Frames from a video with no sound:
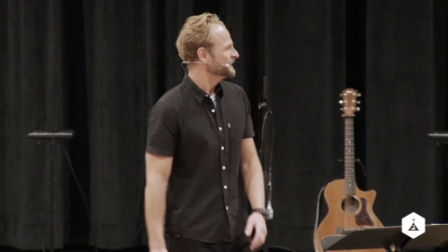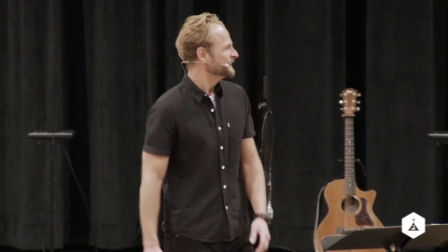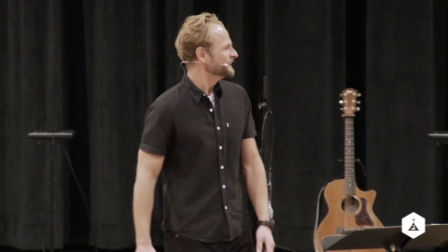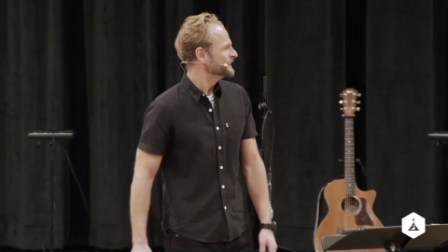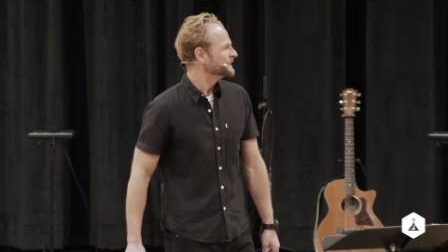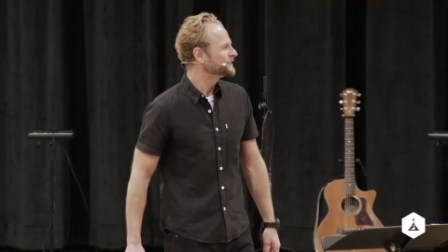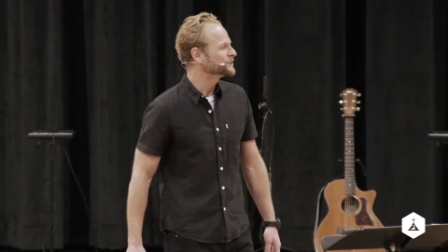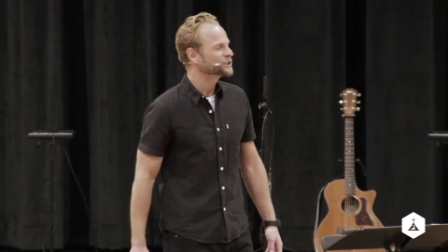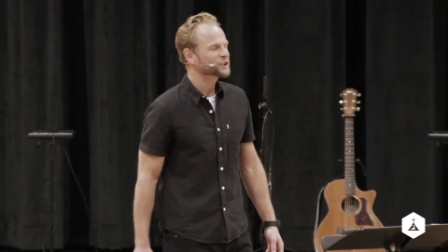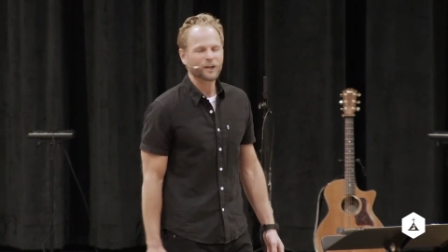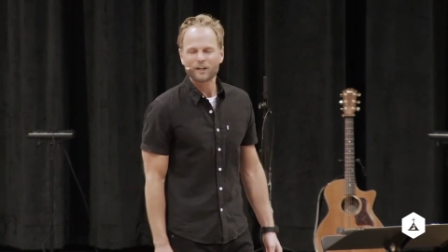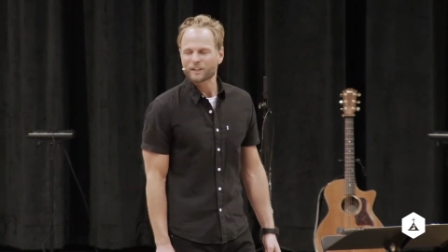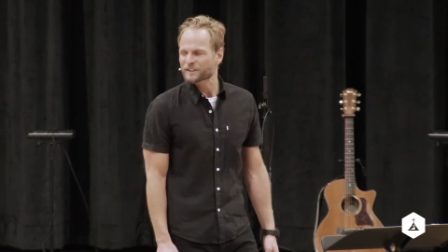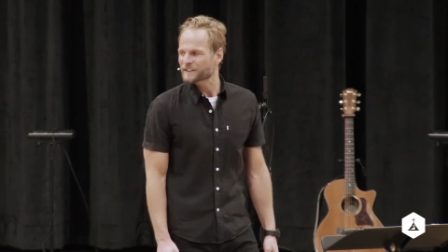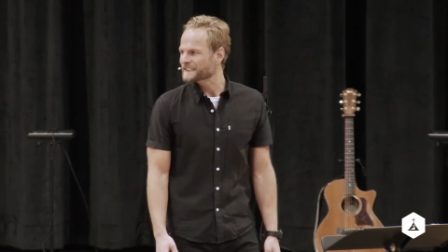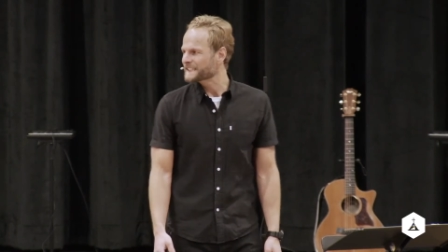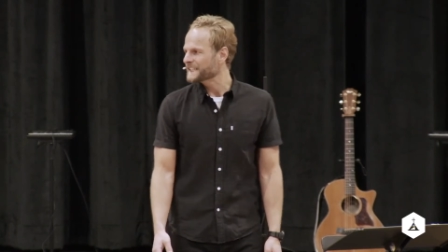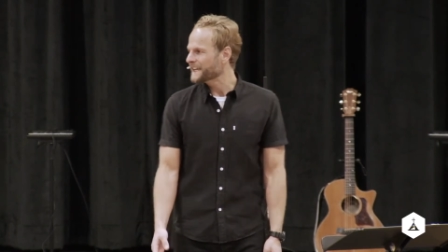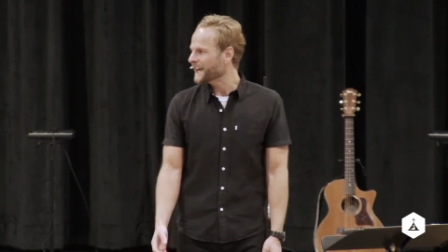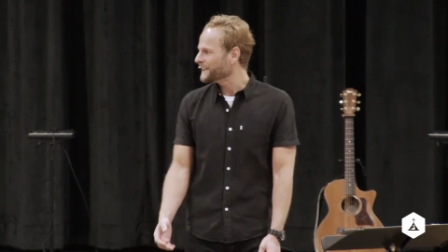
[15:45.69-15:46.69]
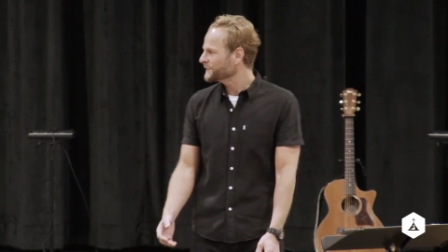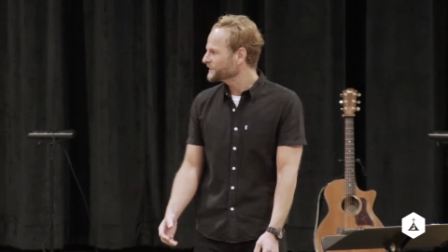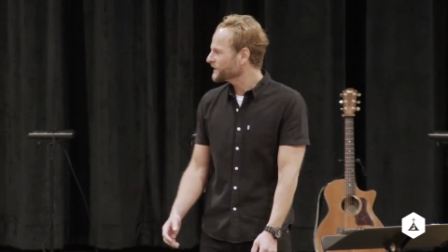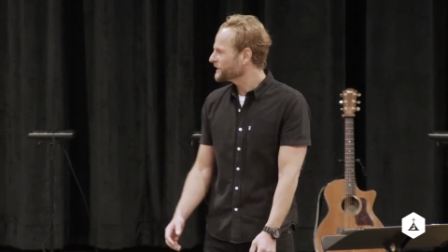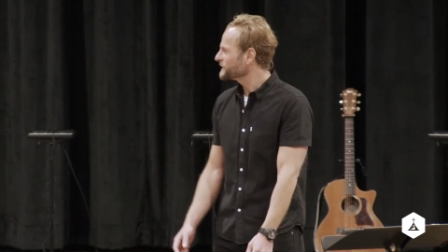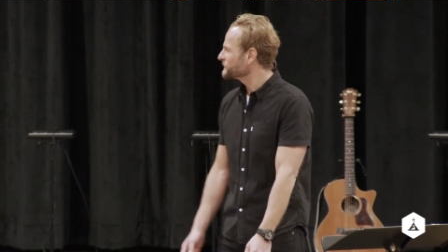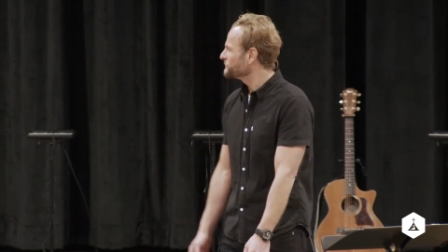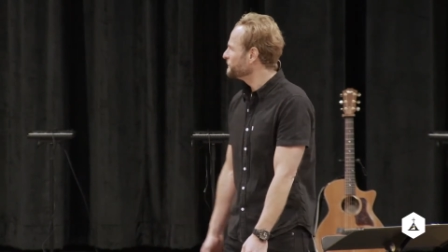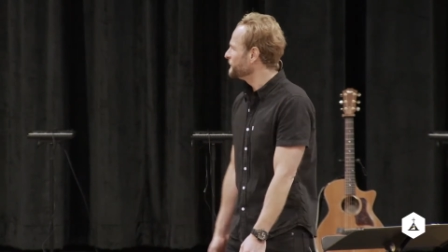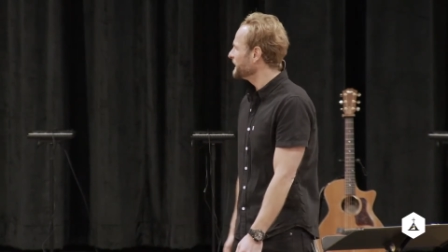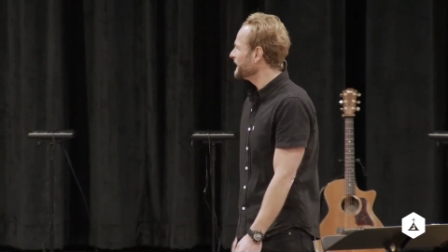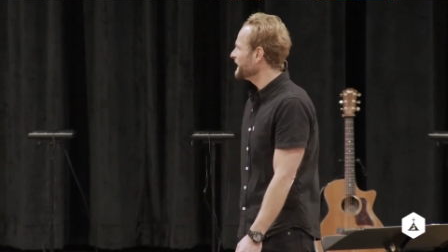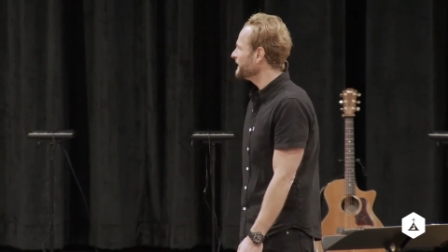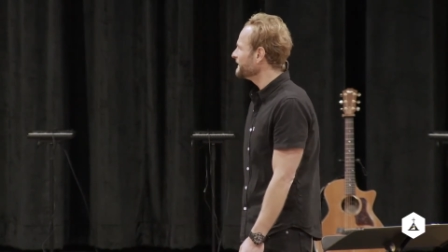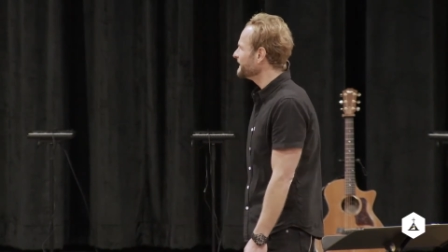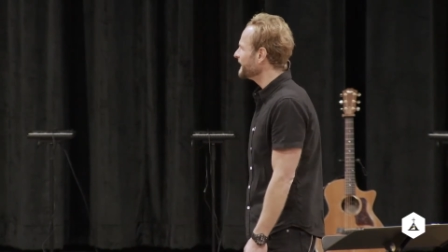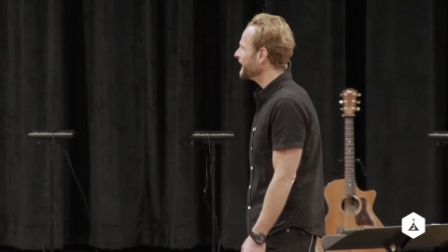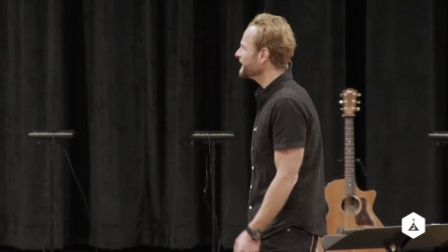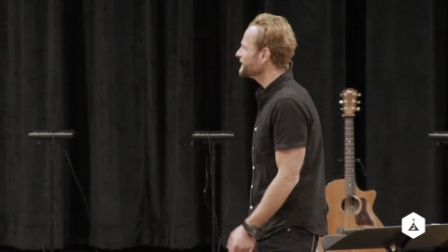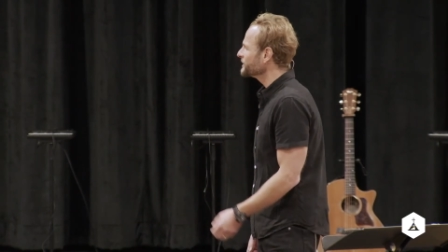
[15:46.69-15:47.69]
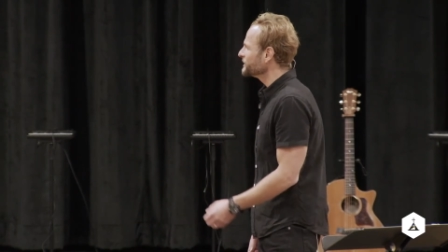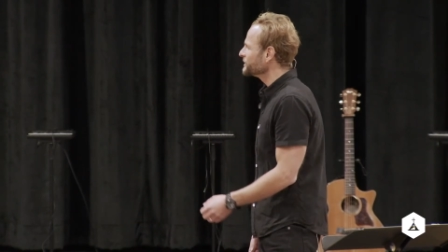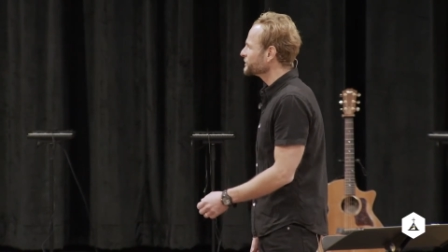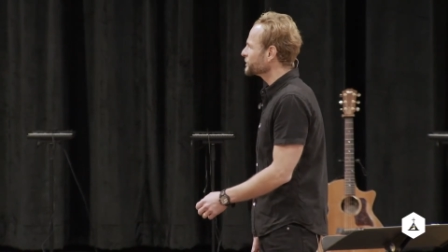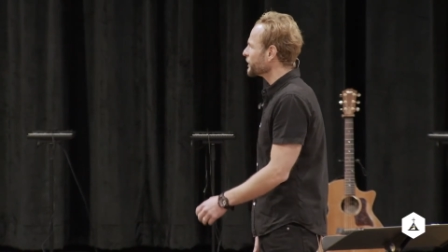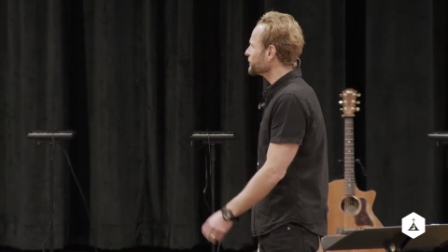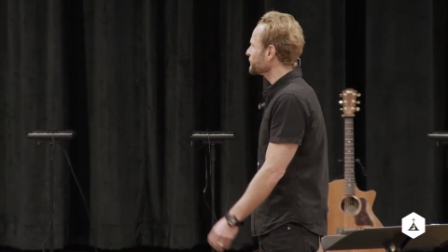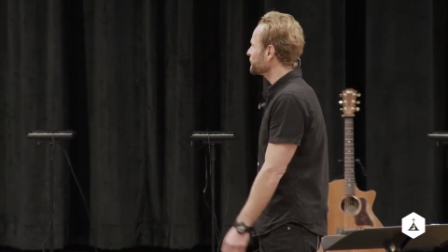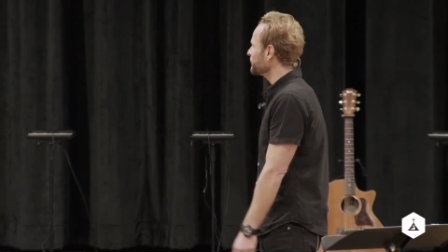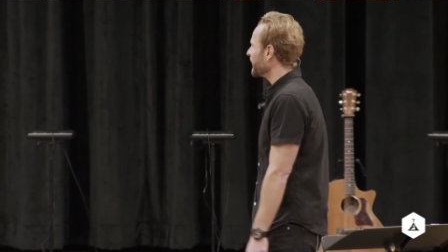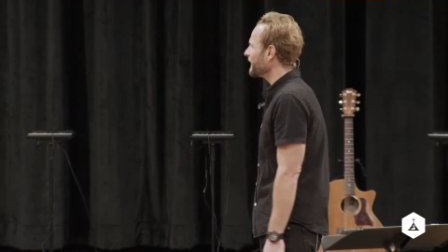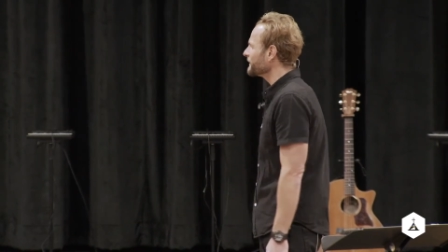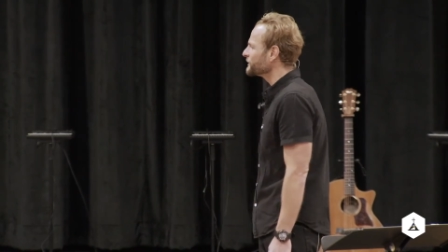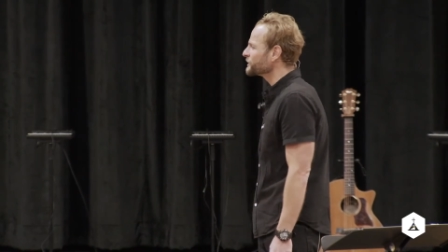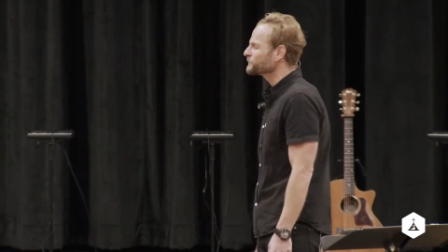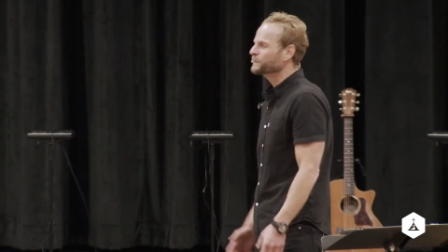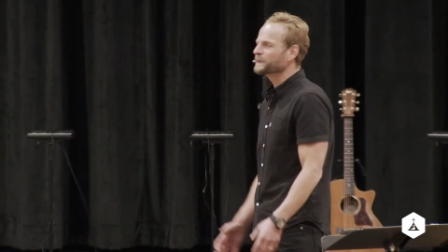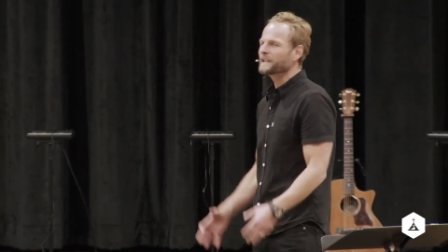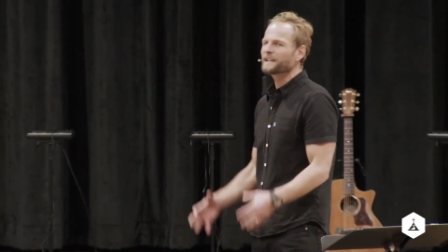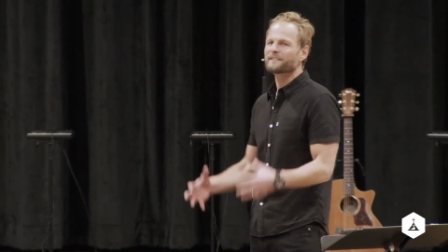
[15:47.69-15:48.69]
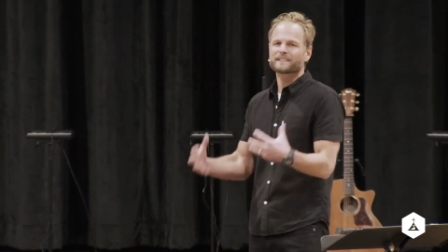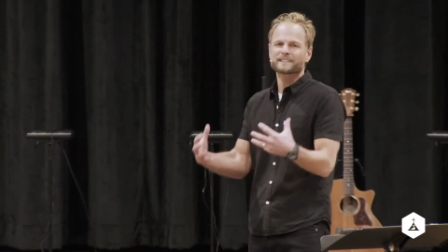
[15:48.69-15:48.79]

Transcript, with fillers: The church, as the ancients believed, the ancient church fathers believed,